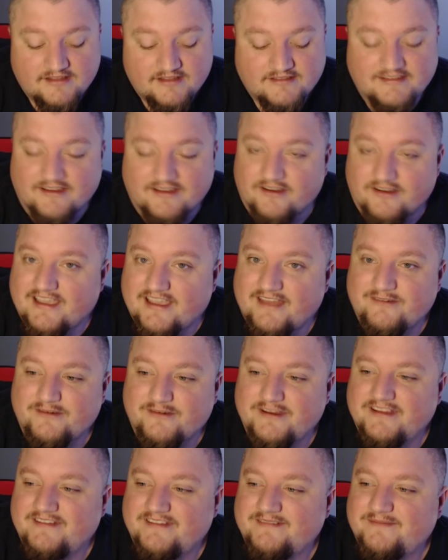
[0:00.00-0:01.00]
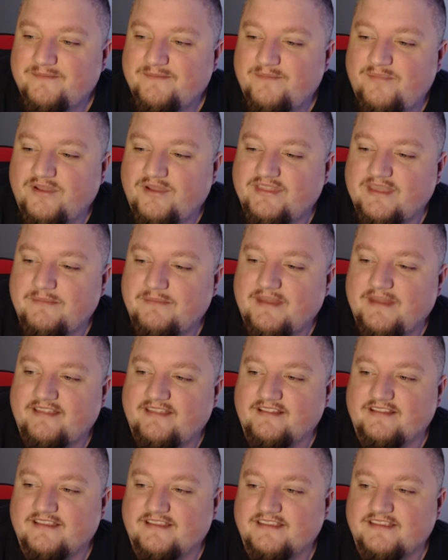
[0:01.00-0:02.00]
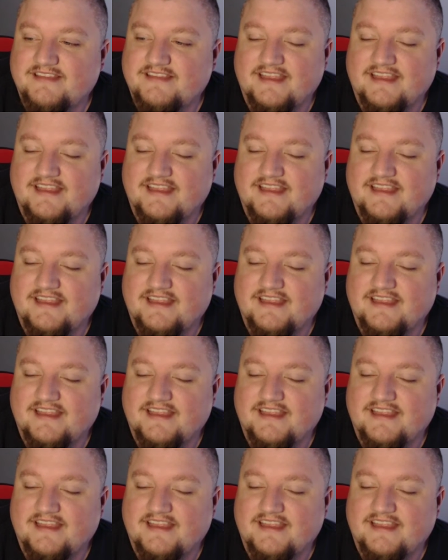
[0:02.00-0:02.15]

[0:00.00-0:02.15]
Derrick Henry, put that man on the list,